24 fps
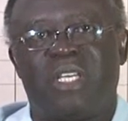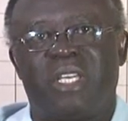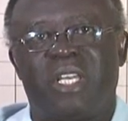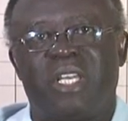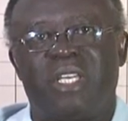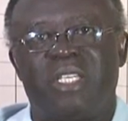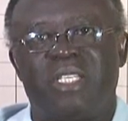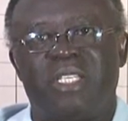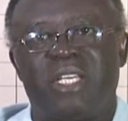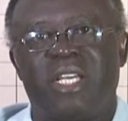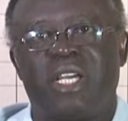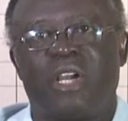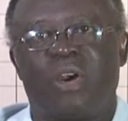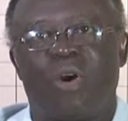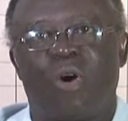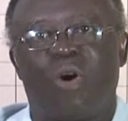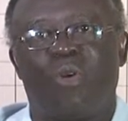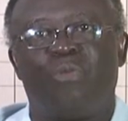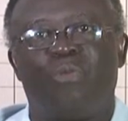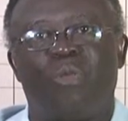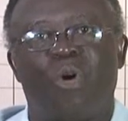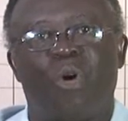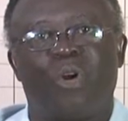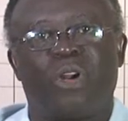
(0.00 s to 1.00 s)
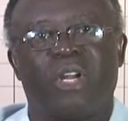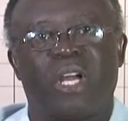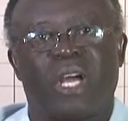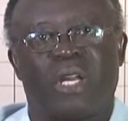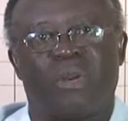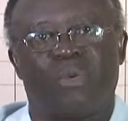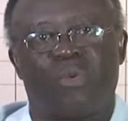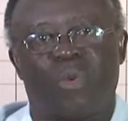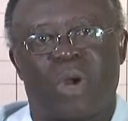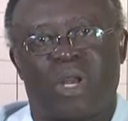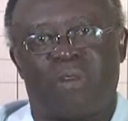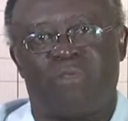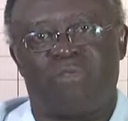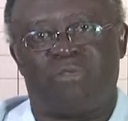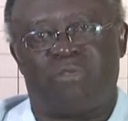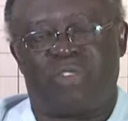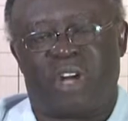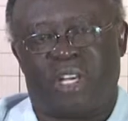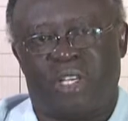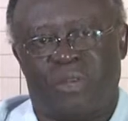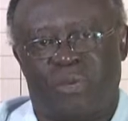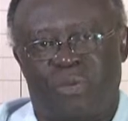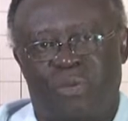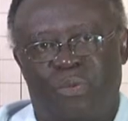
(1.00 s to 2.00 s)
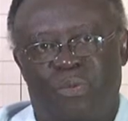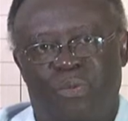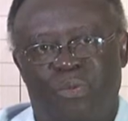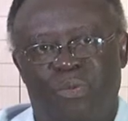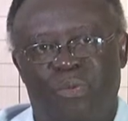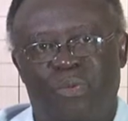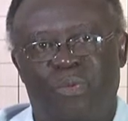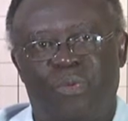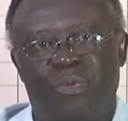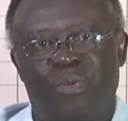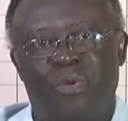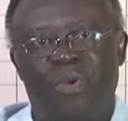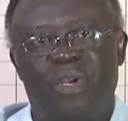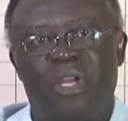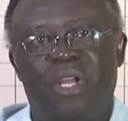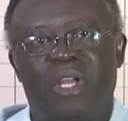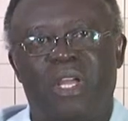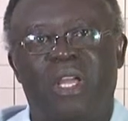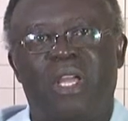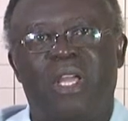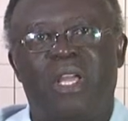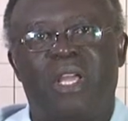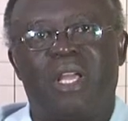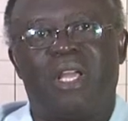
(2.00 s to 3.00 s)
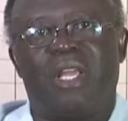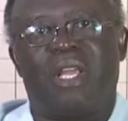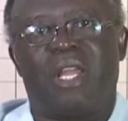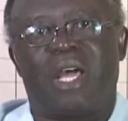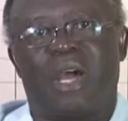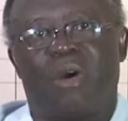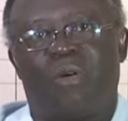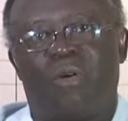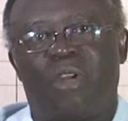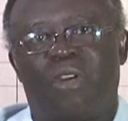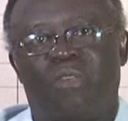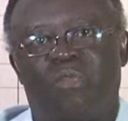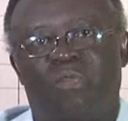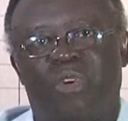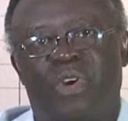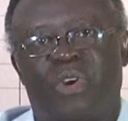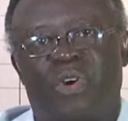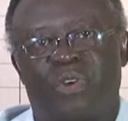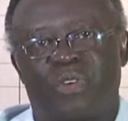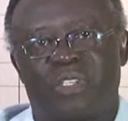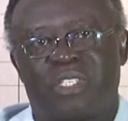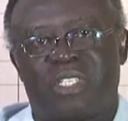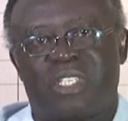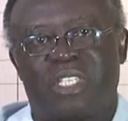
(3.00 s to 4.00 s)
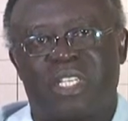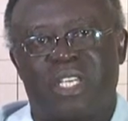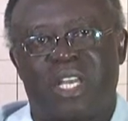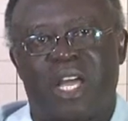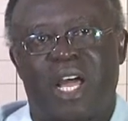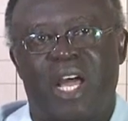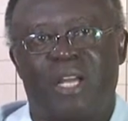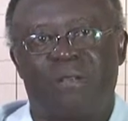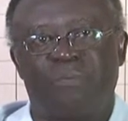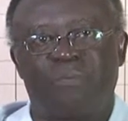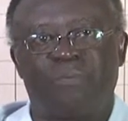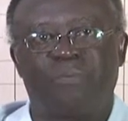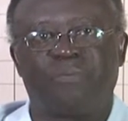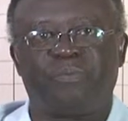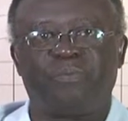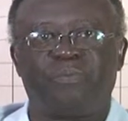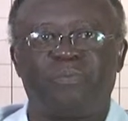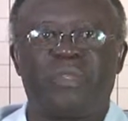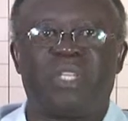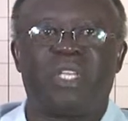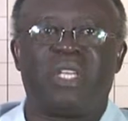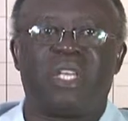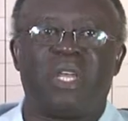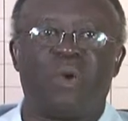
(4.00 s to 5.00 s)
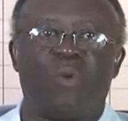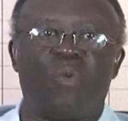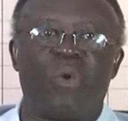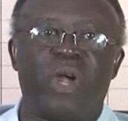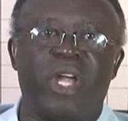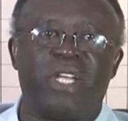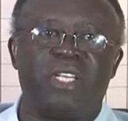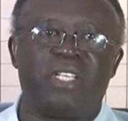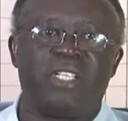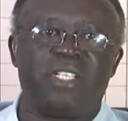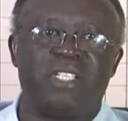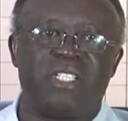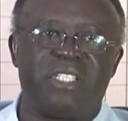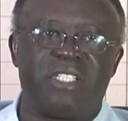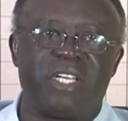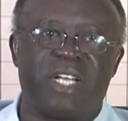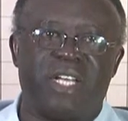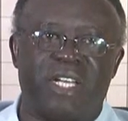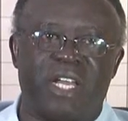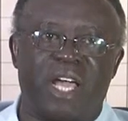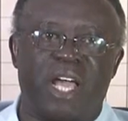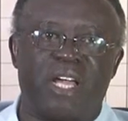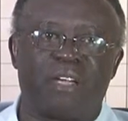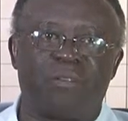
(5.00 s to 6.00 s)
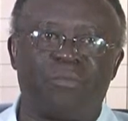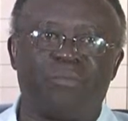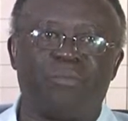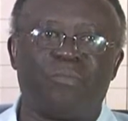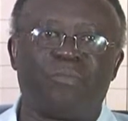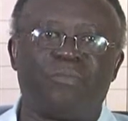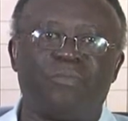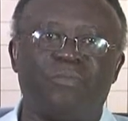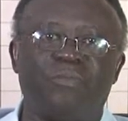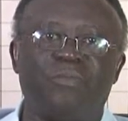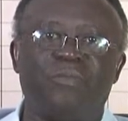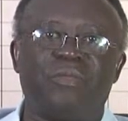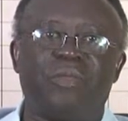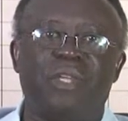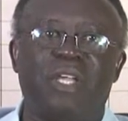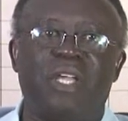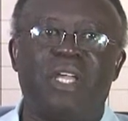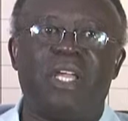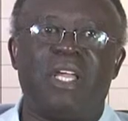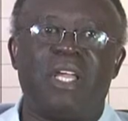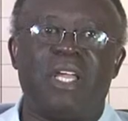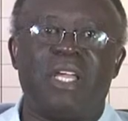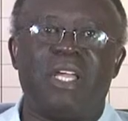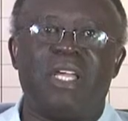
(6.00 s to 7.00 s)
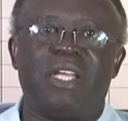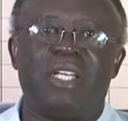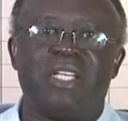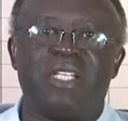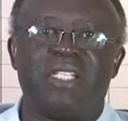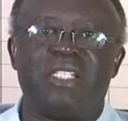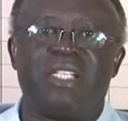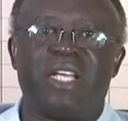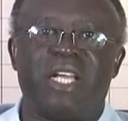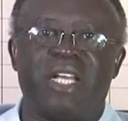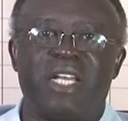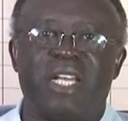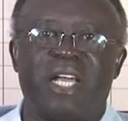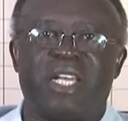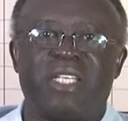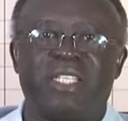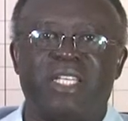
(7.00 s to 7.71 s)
they take on more than one value. Now, if we consider the word gender, gender